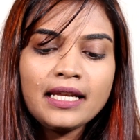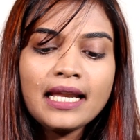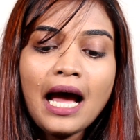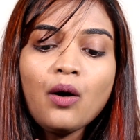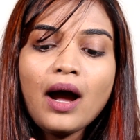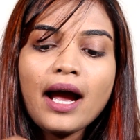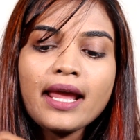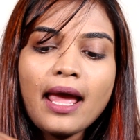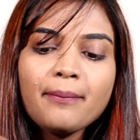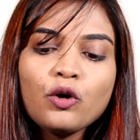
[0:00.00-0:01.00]
now
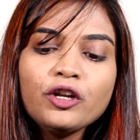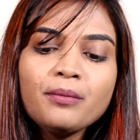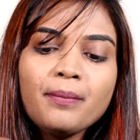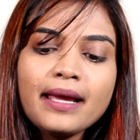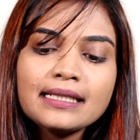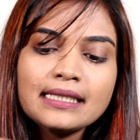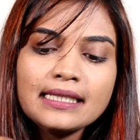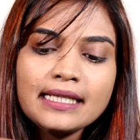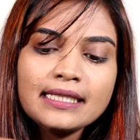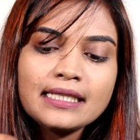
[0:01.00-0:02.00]
I am going to mix
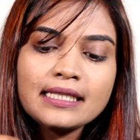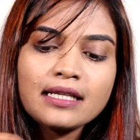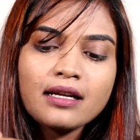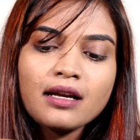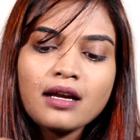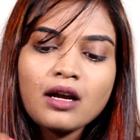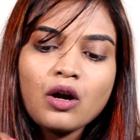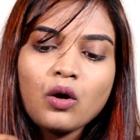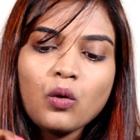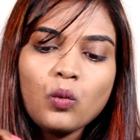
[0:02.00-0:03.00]
this
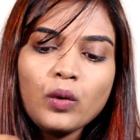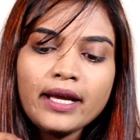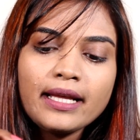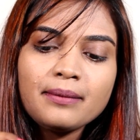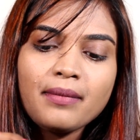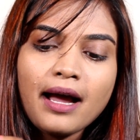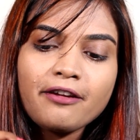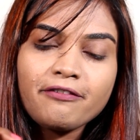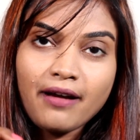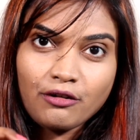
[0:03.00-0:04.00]
with my